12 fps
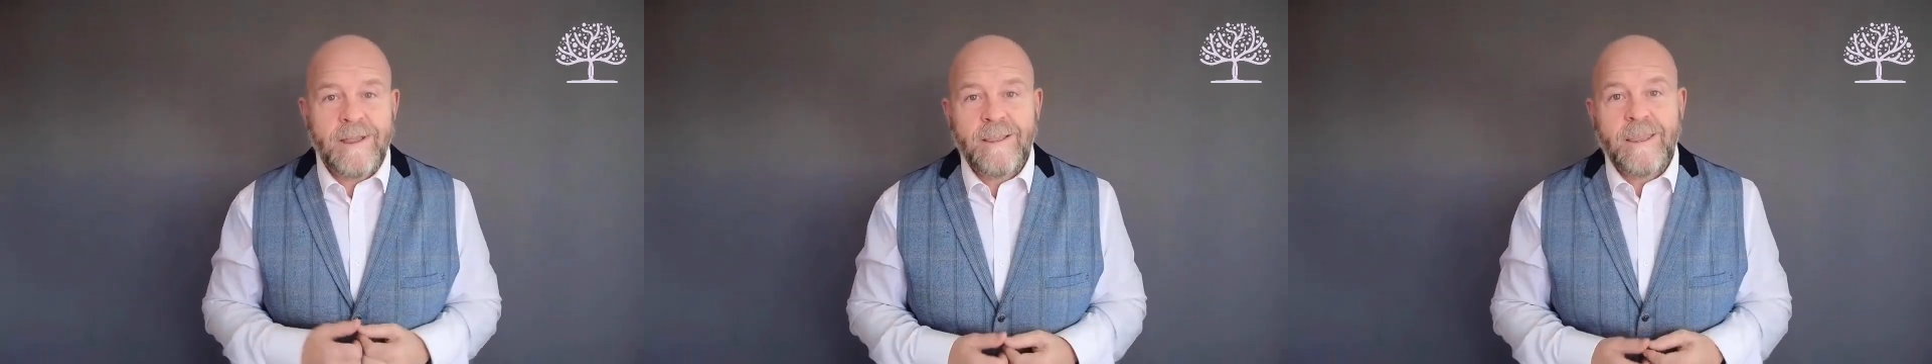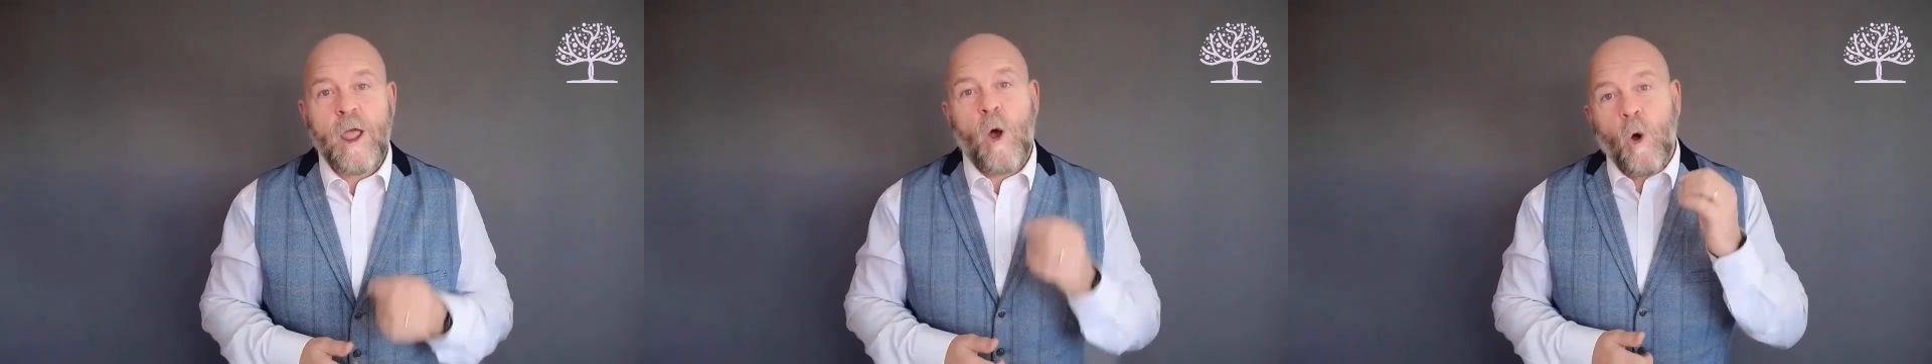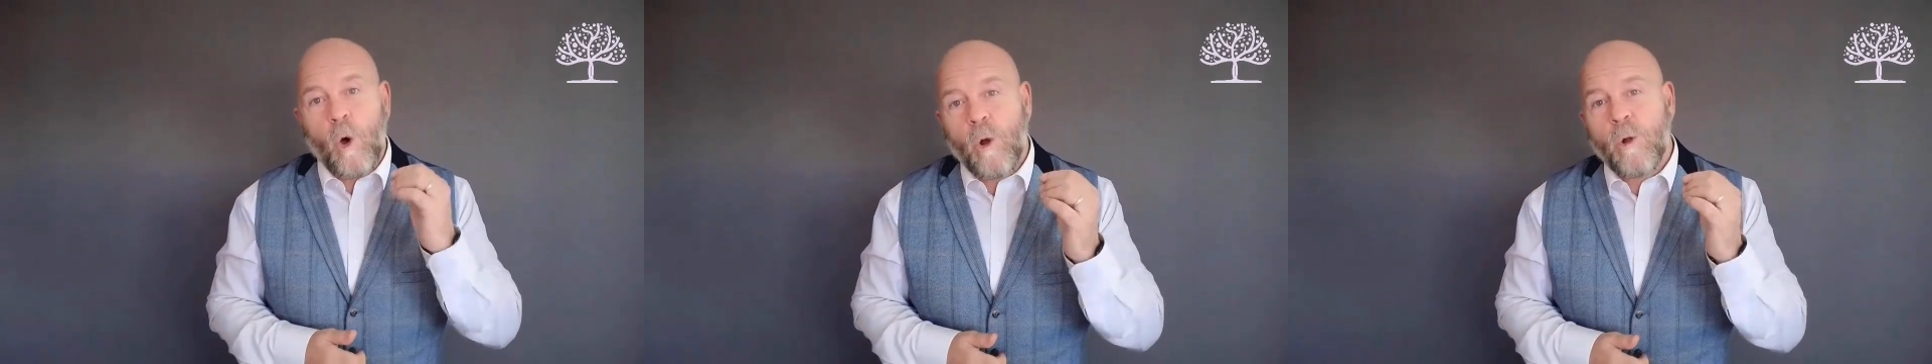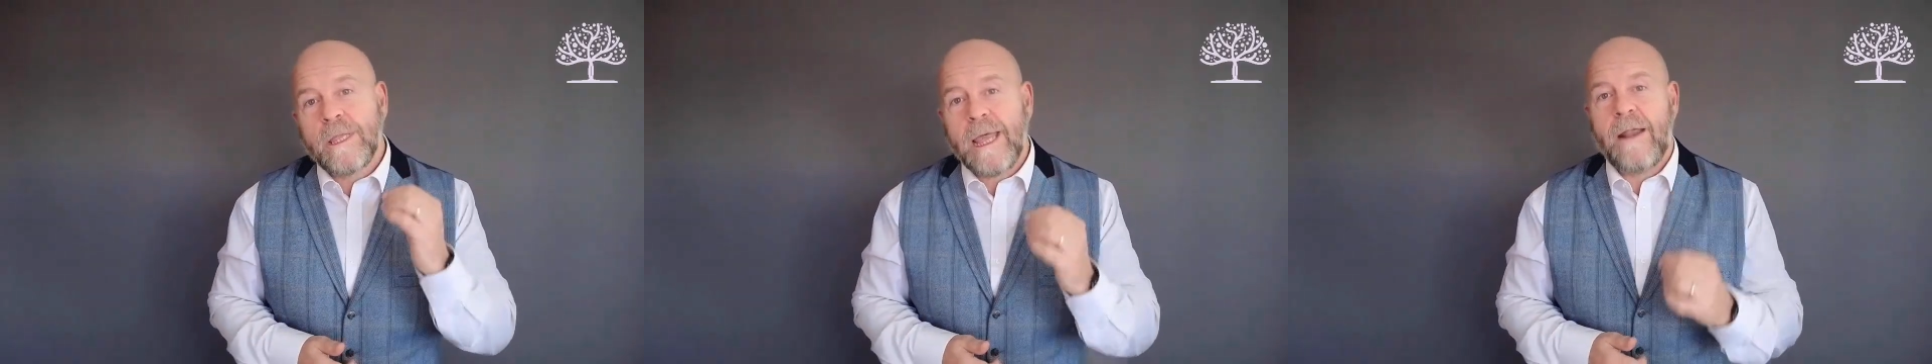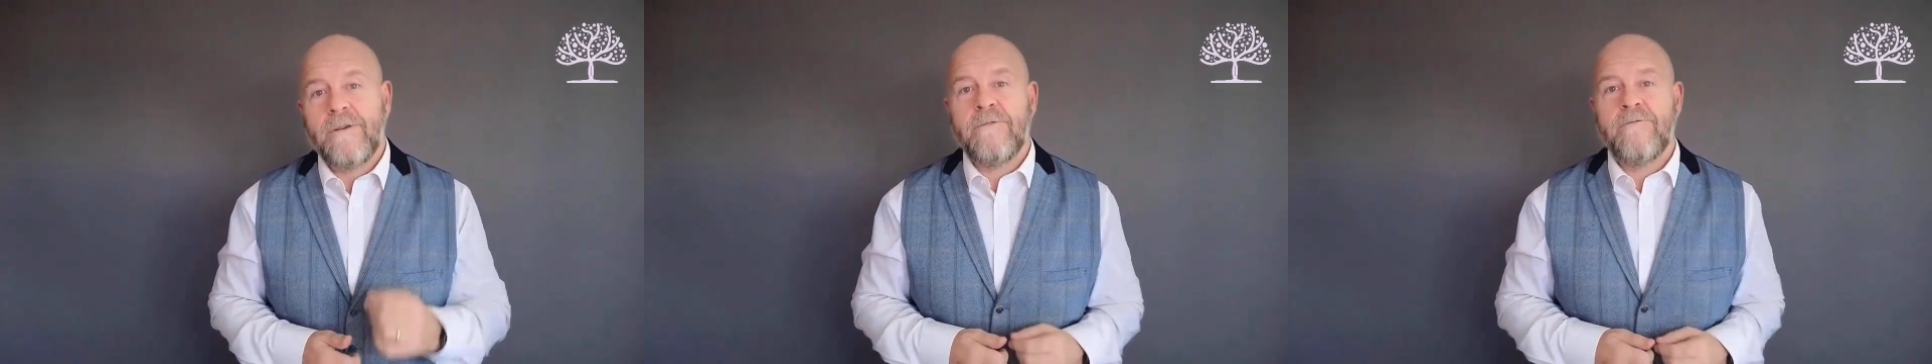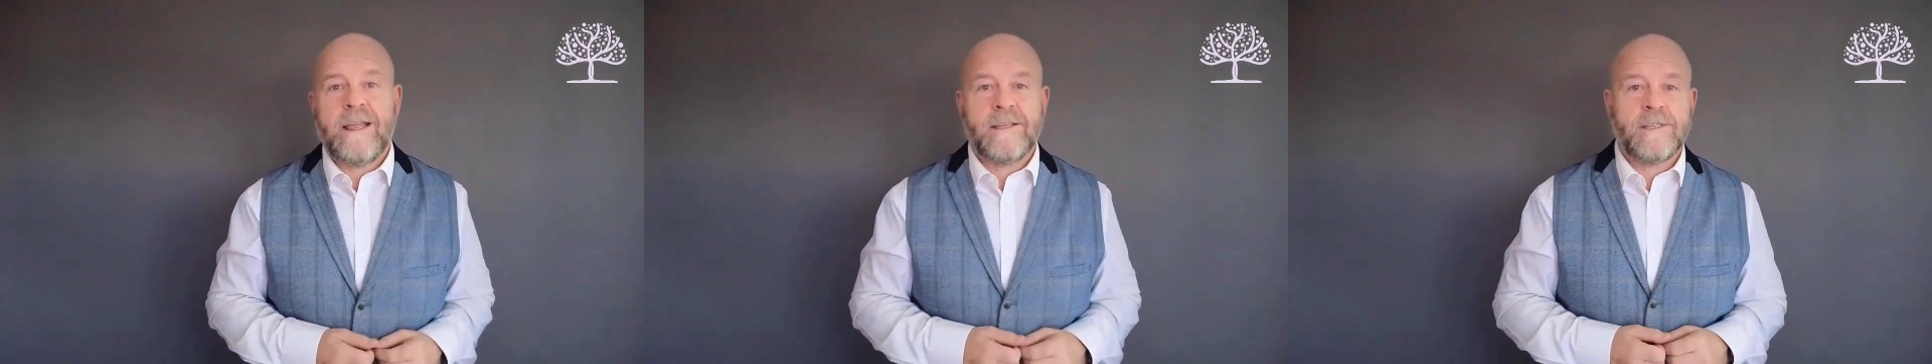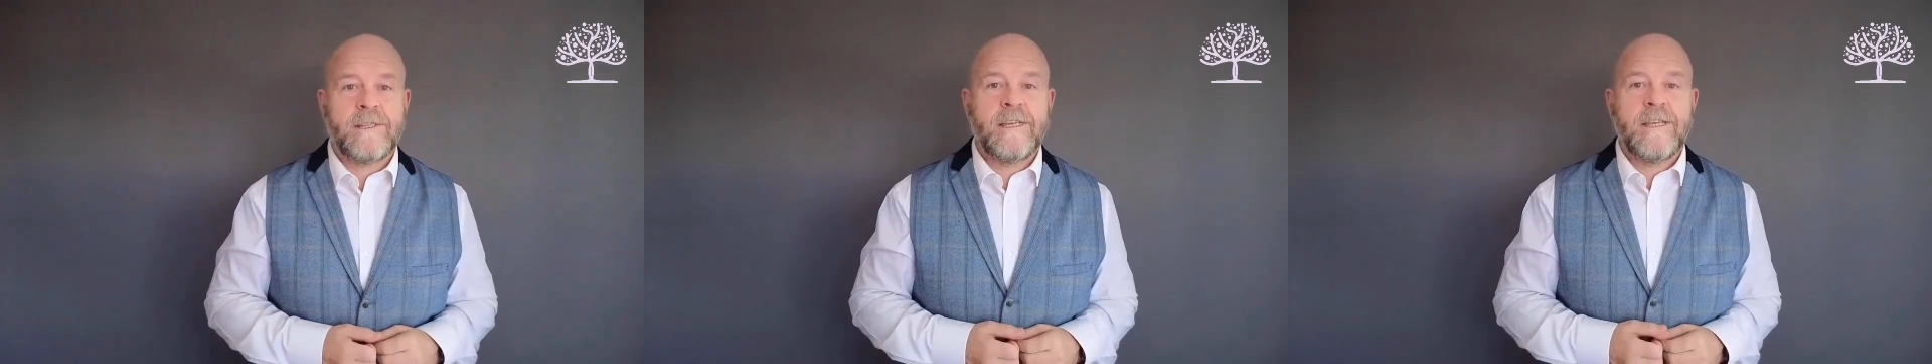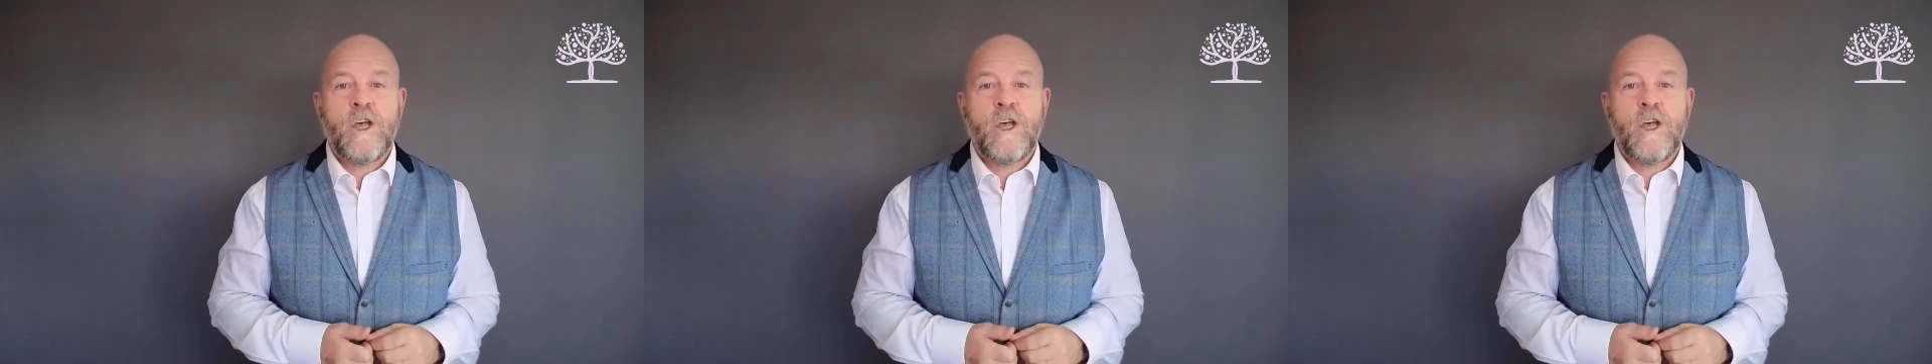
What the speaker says: they all carry risk